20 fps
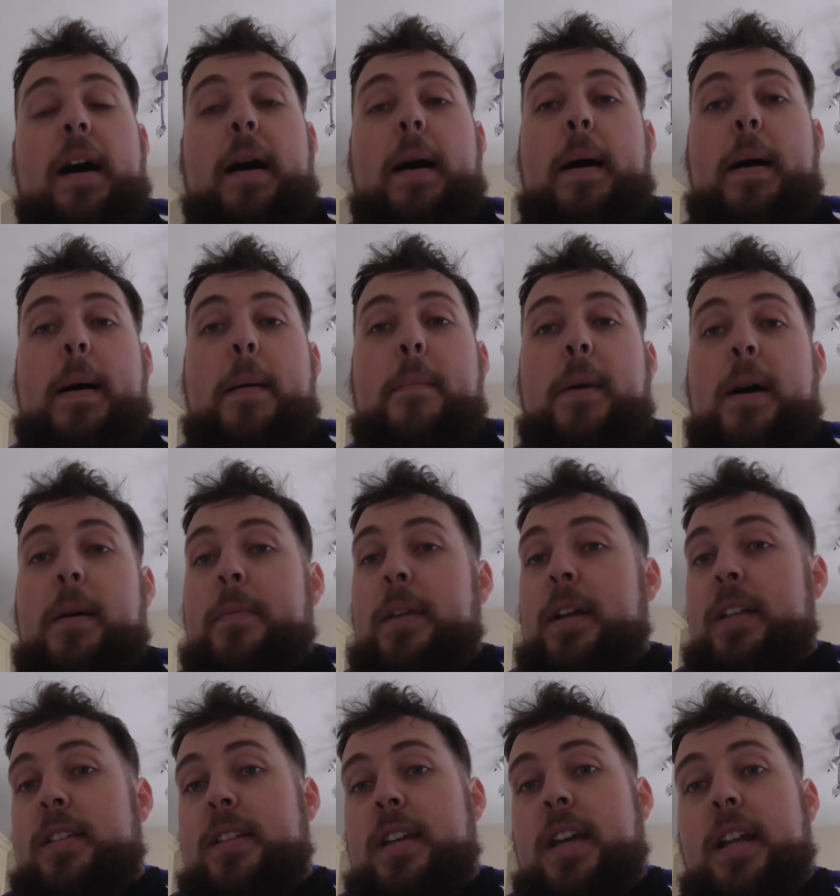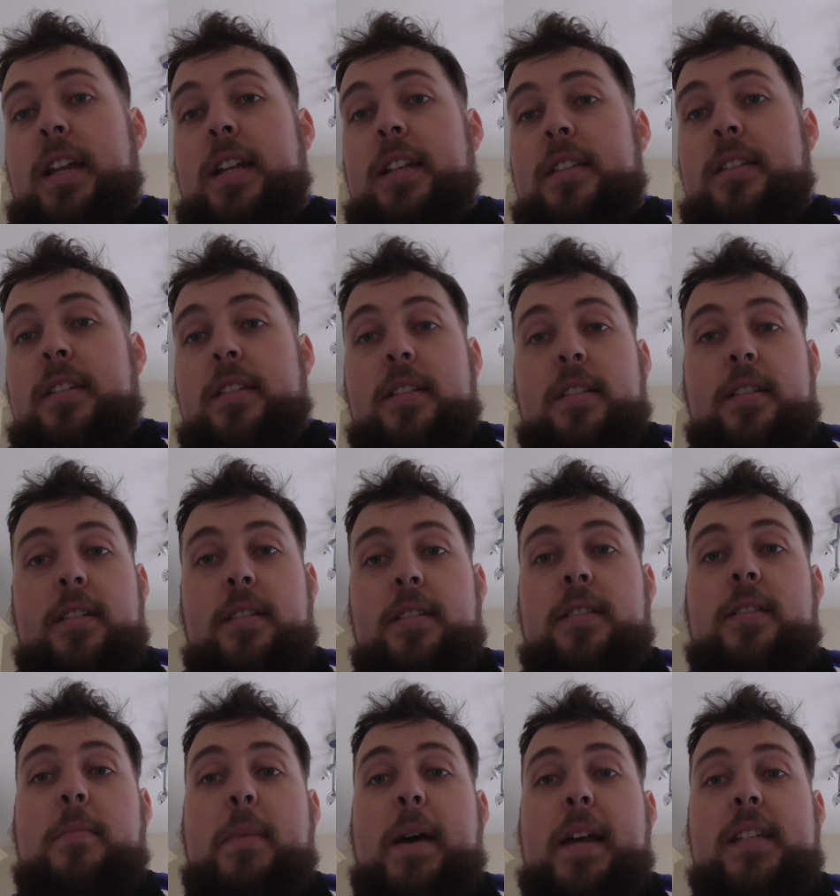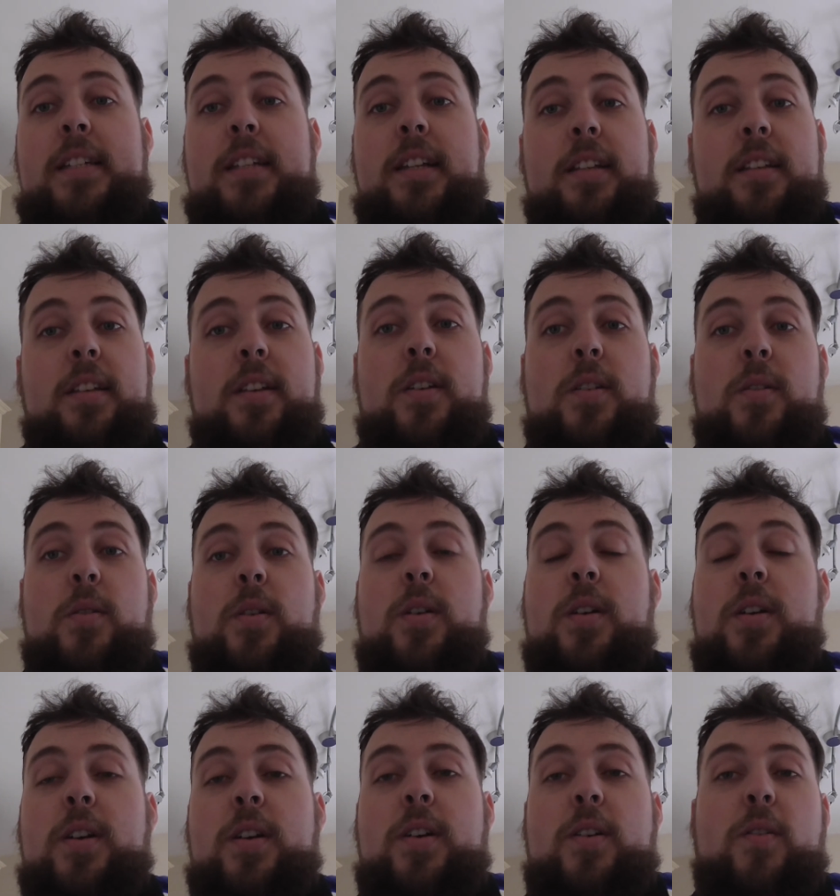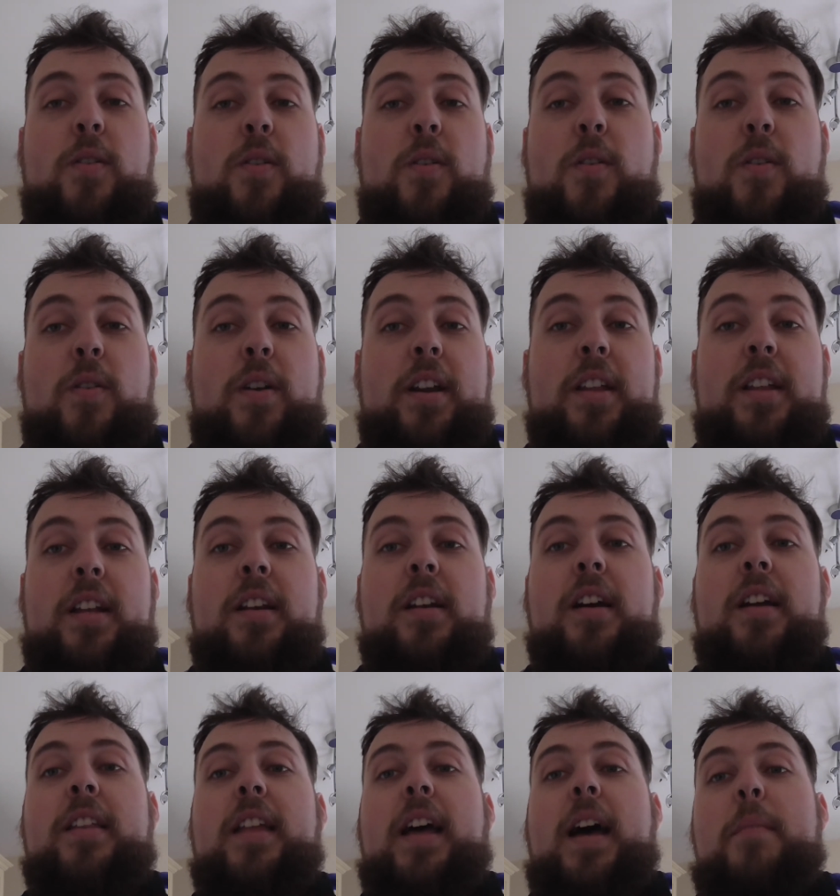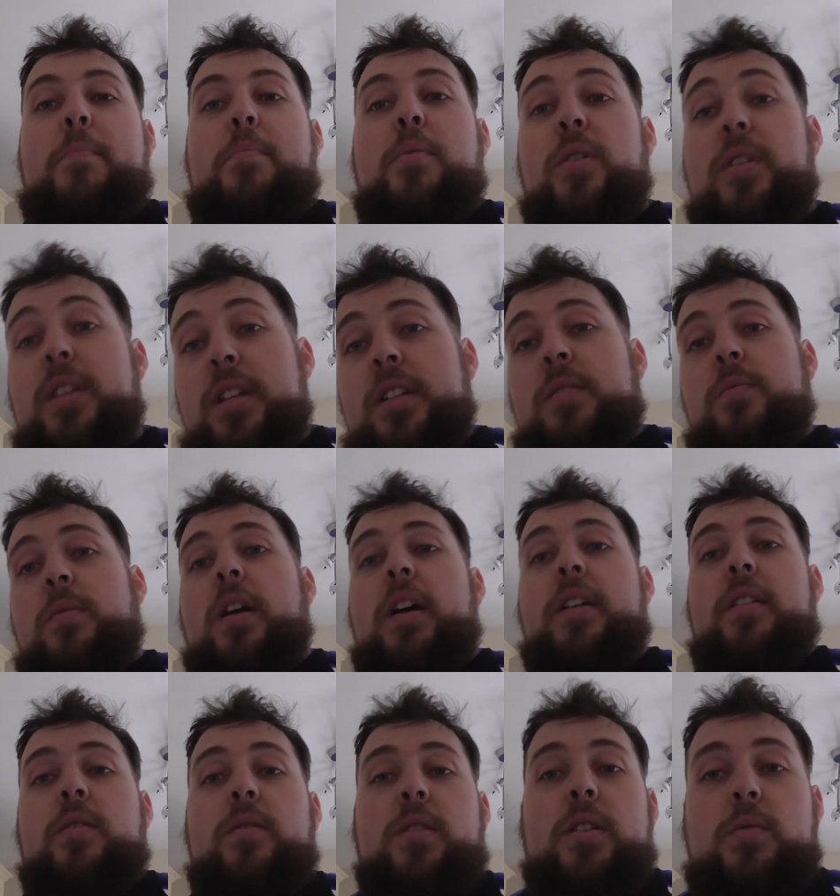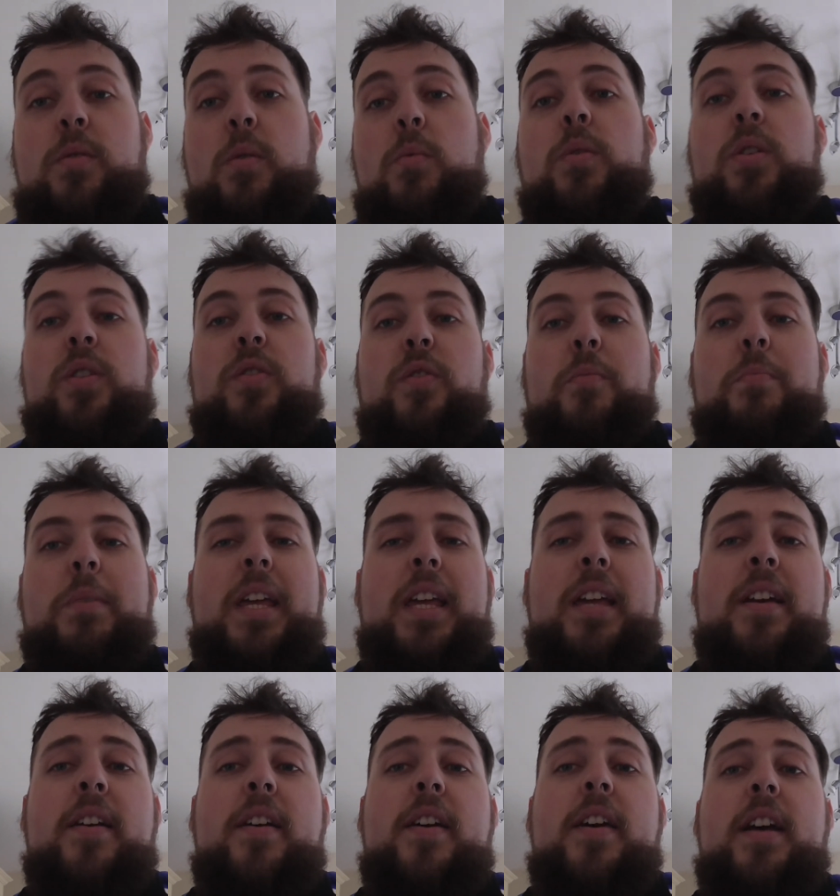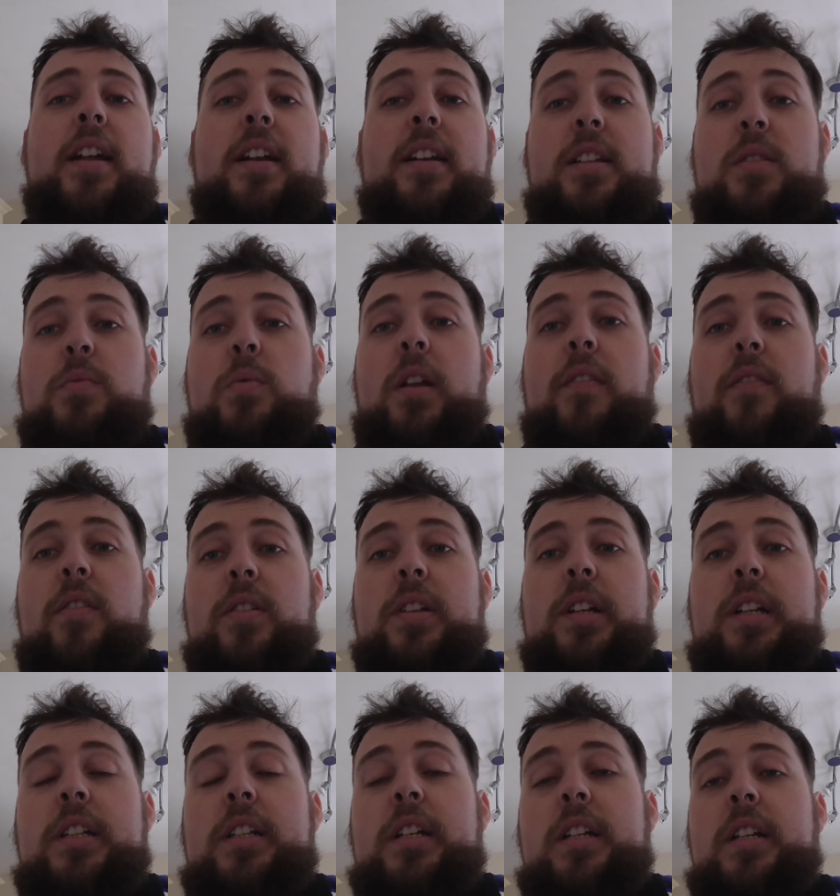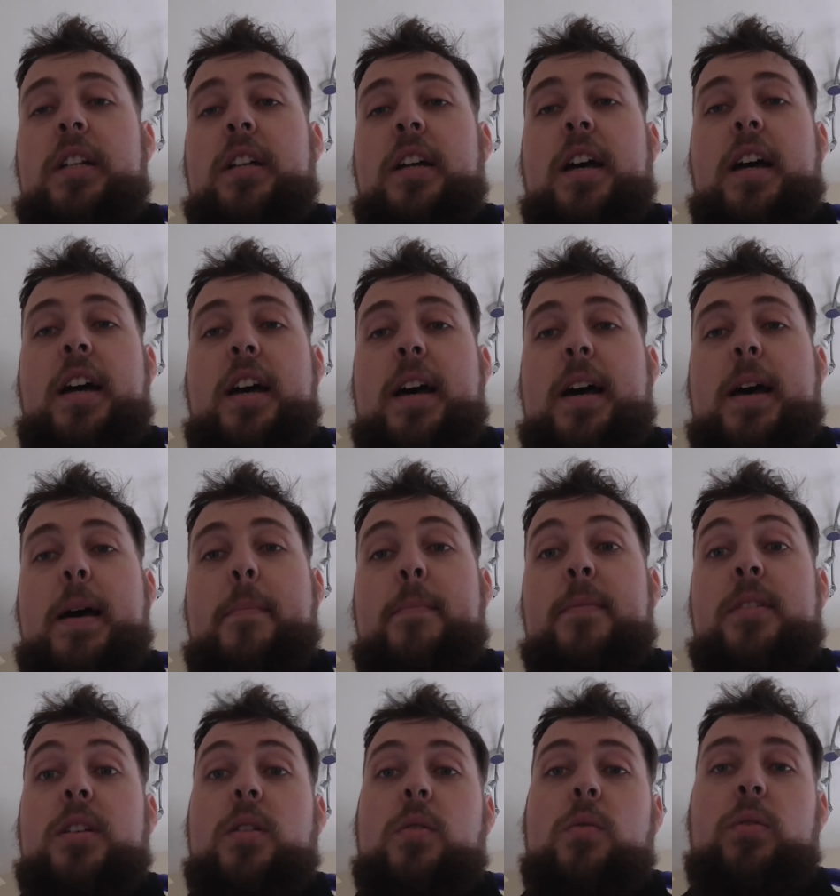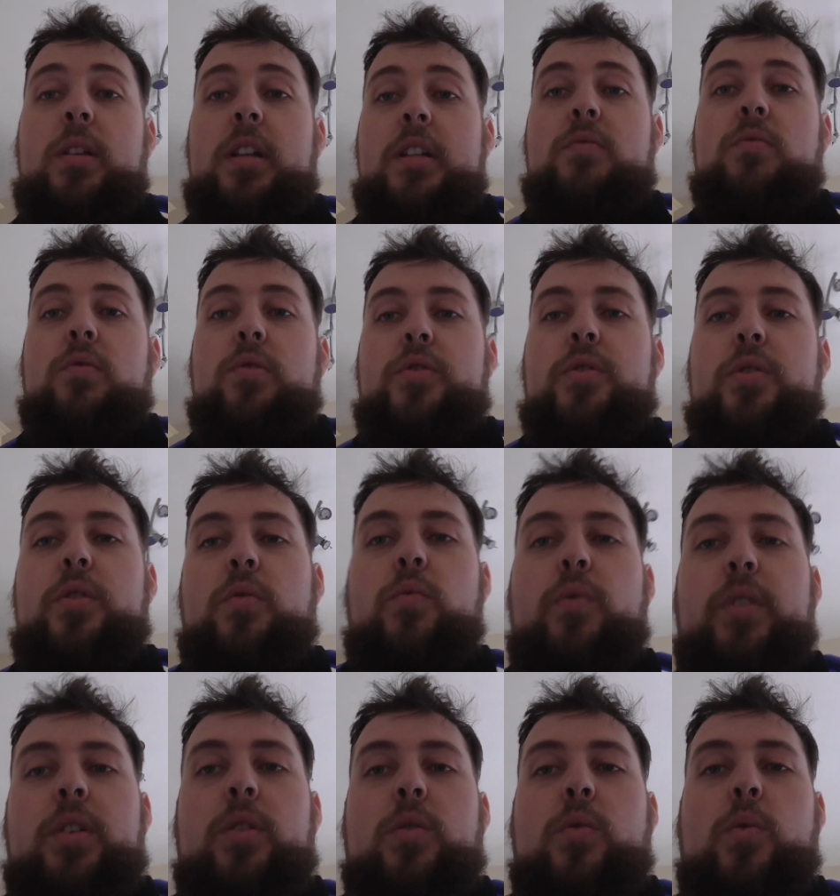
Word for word: Um, I'm not saying it's the best thing to do or, or anything like that, but this is what I do, this is what works for me, this is what I've looked into, um, so let's run through it real